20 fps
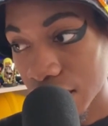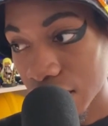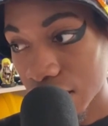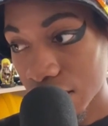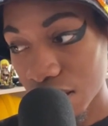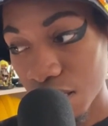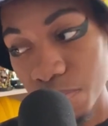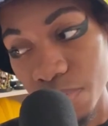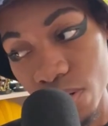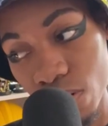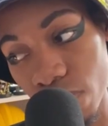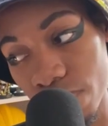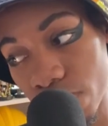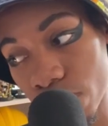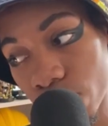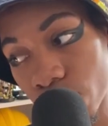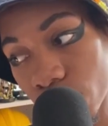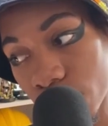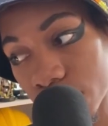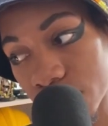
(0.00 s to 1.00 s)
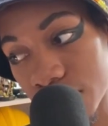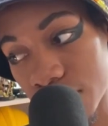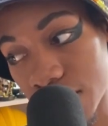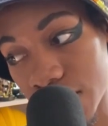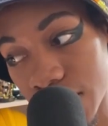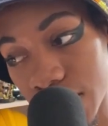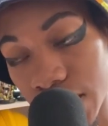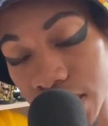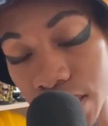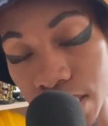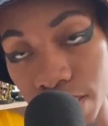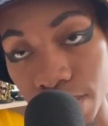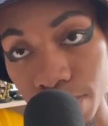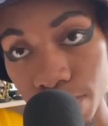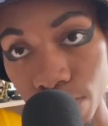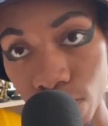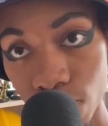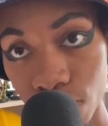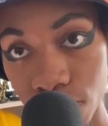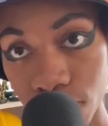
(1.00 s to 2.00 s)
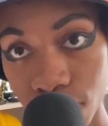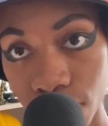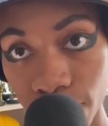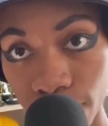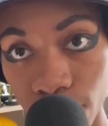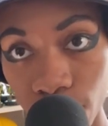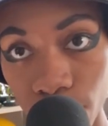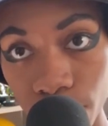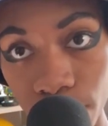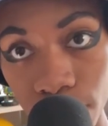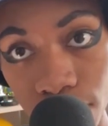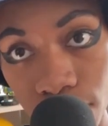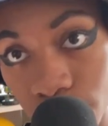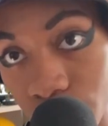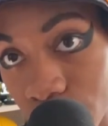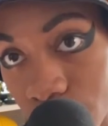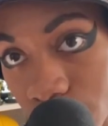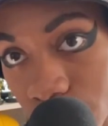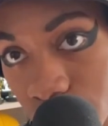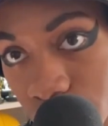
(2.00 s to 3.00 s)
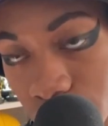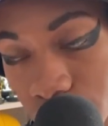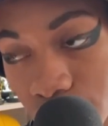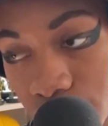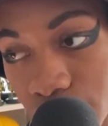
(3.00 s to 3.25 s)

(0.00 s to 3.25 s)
let me know if you want to see more stuff from my other collections.